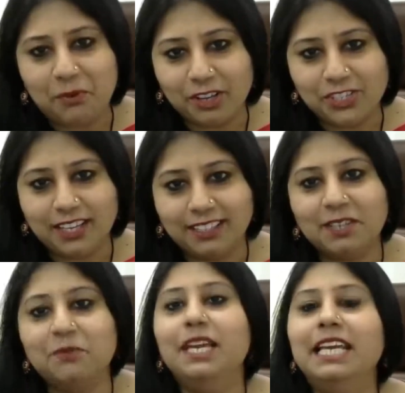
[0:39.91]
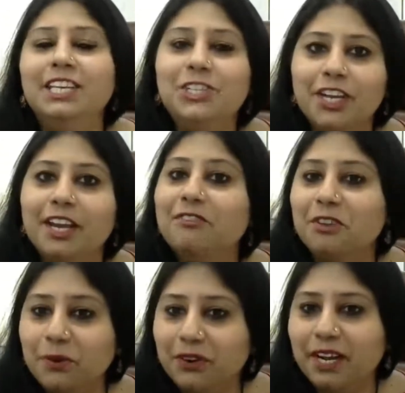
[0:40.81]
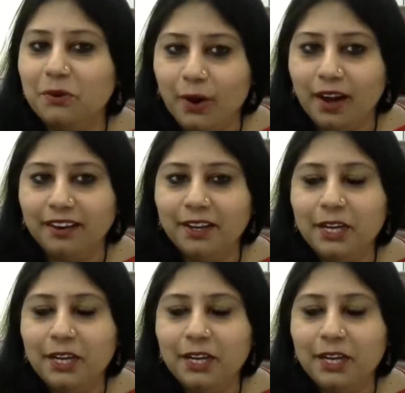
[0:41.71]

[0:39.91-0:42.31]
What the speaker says: project that we initiate from grade 1